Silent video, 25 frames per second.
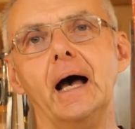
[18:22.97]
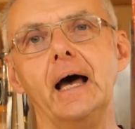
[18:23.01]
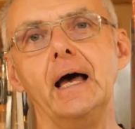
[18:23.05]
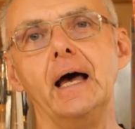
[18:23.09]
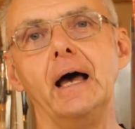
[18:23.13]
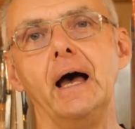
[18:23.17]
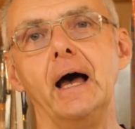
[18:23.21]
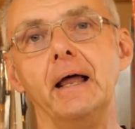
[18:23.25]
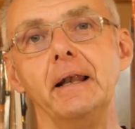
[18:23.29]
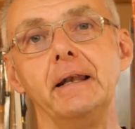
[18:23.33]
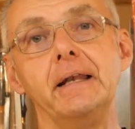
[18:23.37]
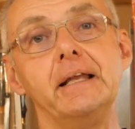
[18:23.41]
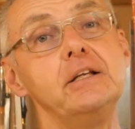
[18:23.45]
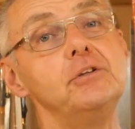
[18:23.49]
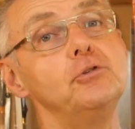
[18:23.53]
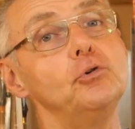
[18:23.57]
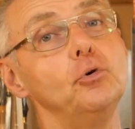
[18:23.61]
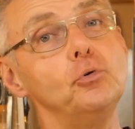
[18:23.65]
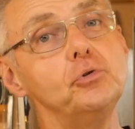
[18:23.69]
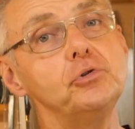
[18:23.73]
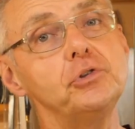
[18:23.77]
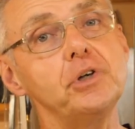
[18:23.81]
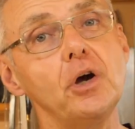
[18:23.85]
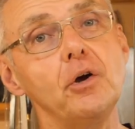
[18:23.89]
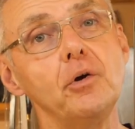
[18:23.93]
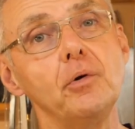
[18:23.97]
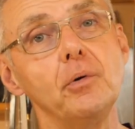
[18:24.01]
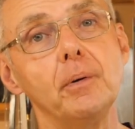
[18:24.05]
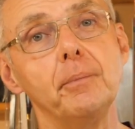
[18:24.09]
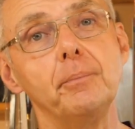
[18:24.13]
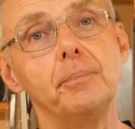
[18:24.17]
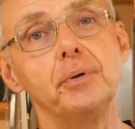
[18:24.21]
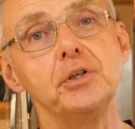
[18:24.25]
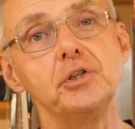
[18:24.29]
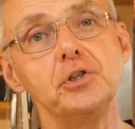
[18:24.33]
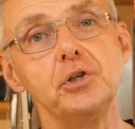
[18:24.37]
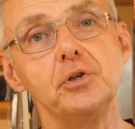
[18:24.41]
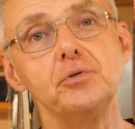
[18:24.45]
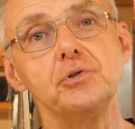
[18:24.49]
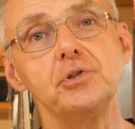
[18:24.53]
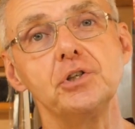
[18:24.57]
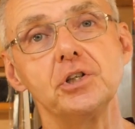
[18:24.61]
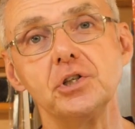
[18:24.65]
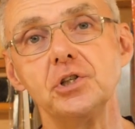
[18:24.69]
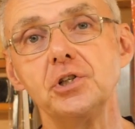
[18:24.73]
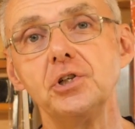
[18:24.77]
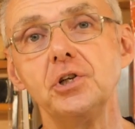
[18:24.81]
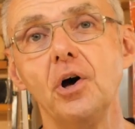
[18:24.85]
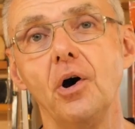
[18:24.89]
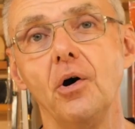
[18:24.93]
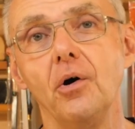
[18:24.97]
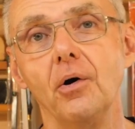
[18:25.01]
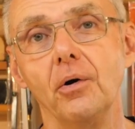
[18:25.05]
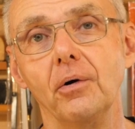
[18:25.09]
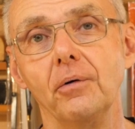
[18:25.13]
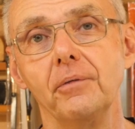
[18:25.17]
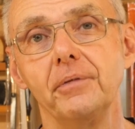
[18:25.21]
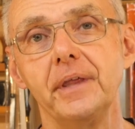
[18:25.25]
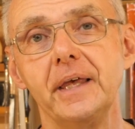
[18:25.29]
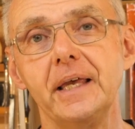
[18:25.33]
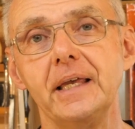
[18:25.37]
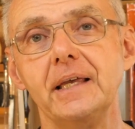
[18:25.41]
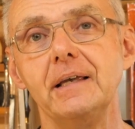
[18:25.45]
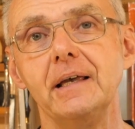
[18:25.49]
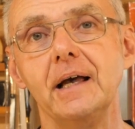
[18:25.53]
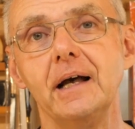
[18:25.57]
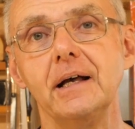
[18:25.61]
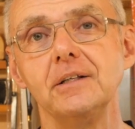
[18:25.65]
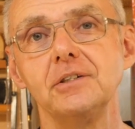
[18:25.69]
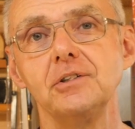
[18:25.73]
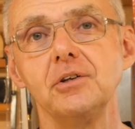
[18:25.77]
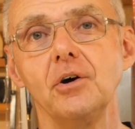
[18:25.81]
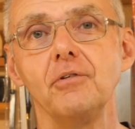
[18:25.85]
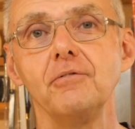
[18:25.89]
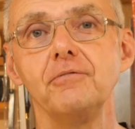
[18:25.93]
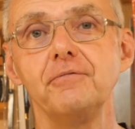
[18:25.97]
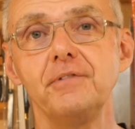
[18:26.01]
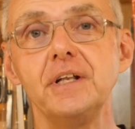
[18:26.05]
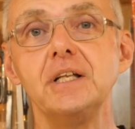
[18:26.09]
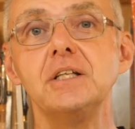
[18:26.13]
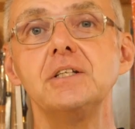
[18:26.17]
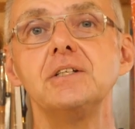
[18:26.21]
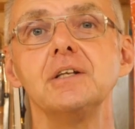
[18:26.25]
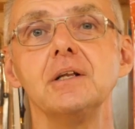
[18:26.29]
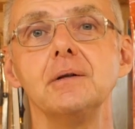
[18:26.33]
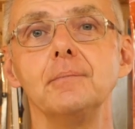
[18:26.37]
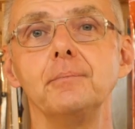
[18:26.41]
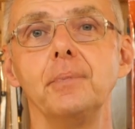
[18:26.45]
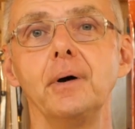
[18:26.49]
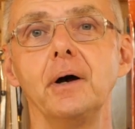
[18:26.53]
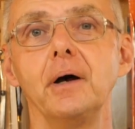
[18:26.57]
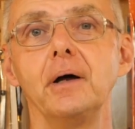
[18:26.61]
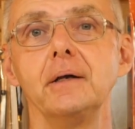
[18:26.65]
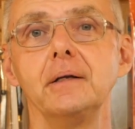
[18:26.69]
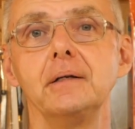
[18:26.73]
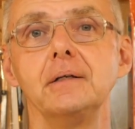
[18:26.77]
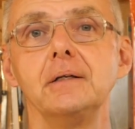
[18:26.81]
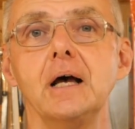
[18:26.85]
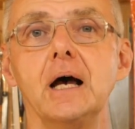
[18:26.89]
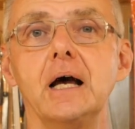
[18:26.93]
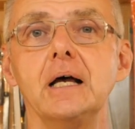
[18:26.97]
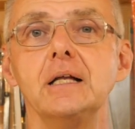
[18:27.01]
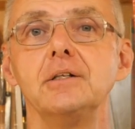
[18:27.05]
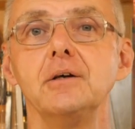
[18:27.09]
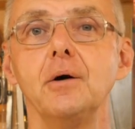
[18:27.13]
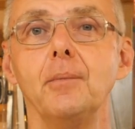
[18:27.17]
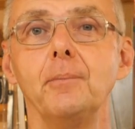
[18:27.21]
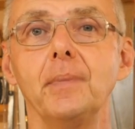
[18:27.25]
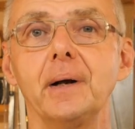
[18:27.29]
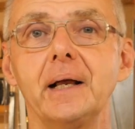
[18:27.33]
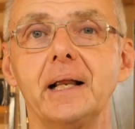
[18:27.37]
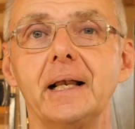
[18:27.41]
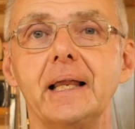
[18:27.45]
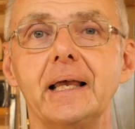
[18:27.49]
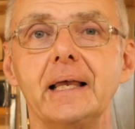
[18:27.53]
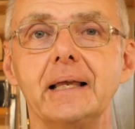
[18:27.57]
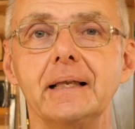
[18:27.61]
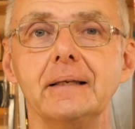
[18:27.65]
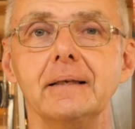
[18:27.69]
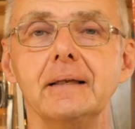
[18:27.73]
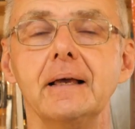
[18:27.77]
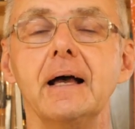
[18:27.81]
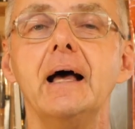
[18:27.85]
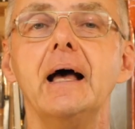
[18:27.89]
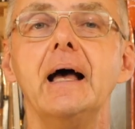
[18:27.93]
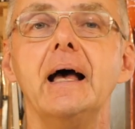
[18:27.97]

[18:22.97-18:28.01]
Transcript: And he's also produced a song, the song Vincent by Don McLean.